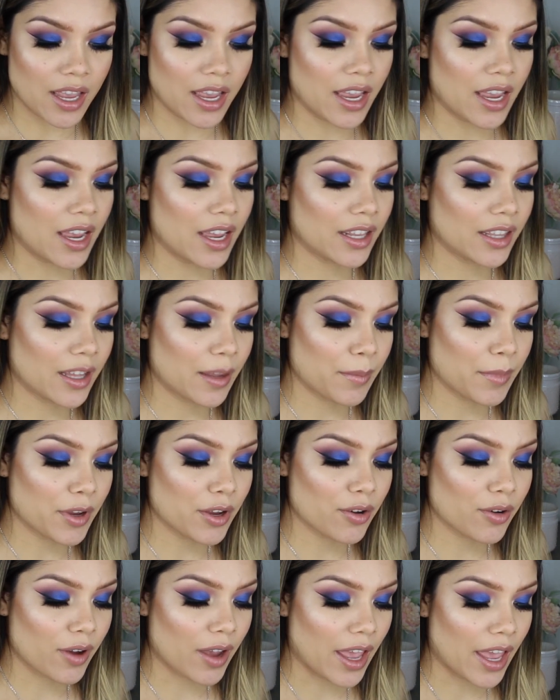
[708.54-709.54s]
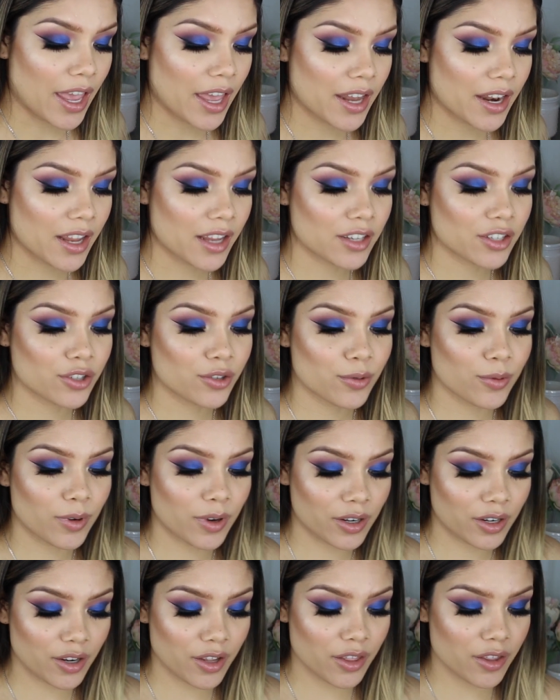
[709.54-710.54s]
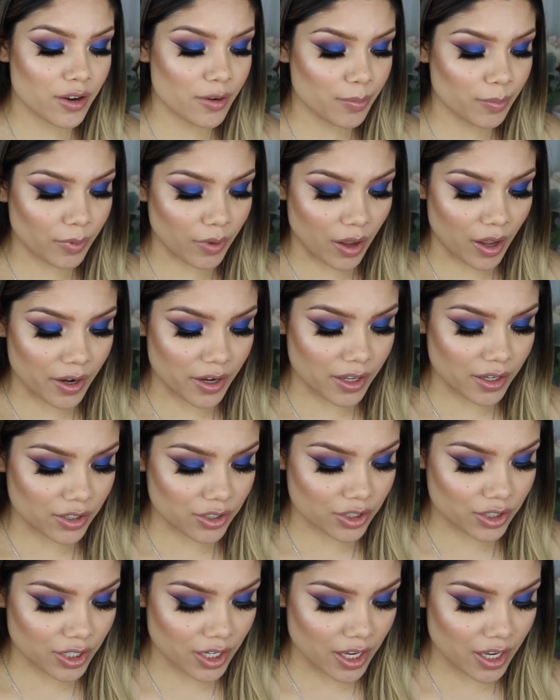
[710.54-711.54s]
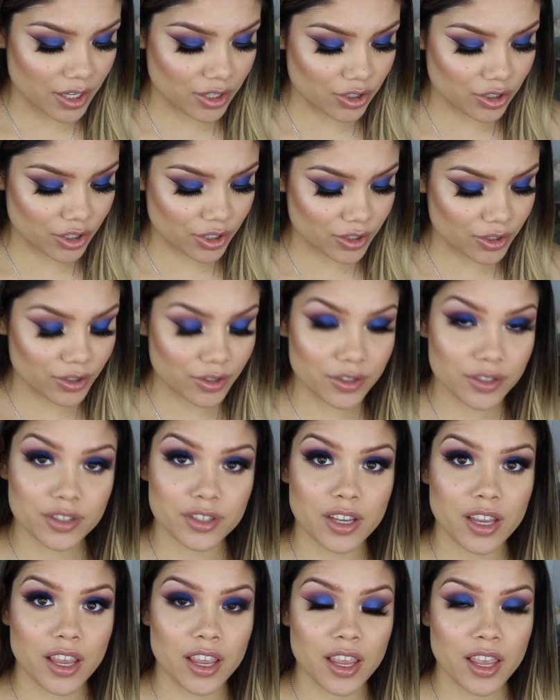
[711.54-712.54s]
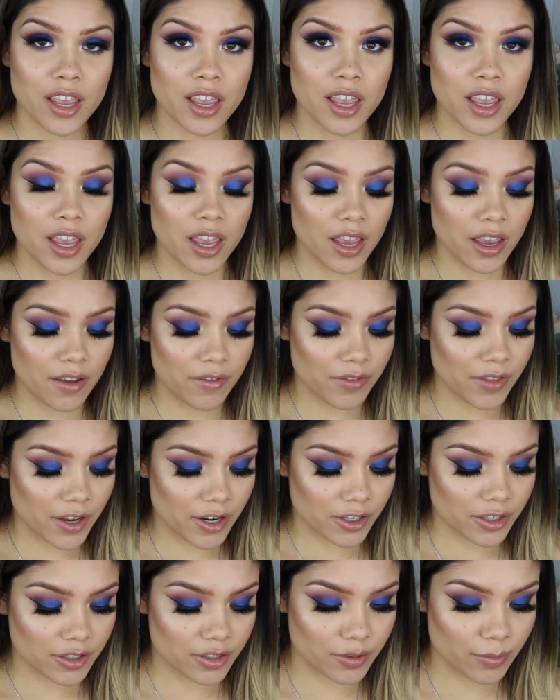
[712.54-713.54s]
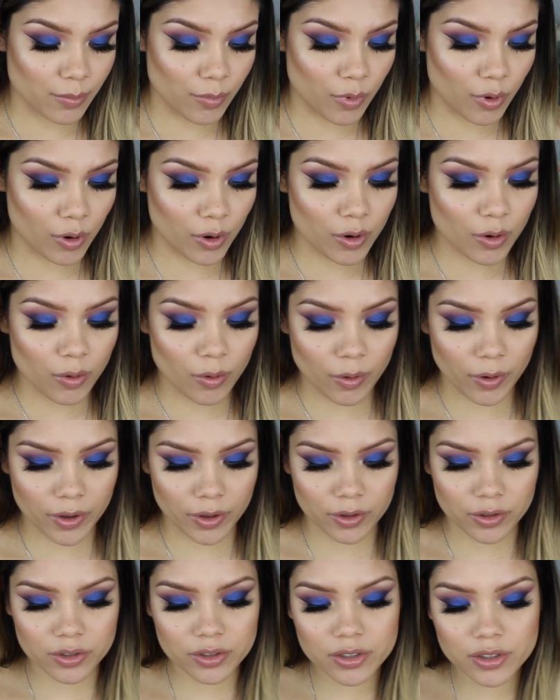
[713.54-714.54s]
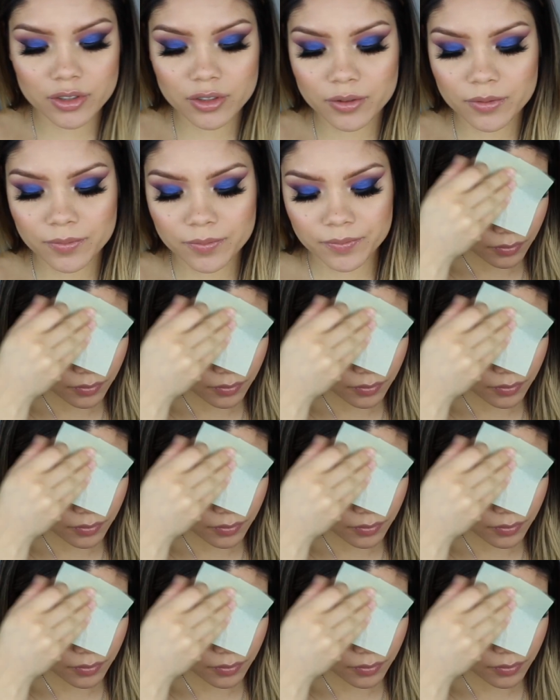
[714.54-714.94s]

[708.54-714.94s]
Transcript: And let me go ahead and do another blotting sheet just to see if there's more oils.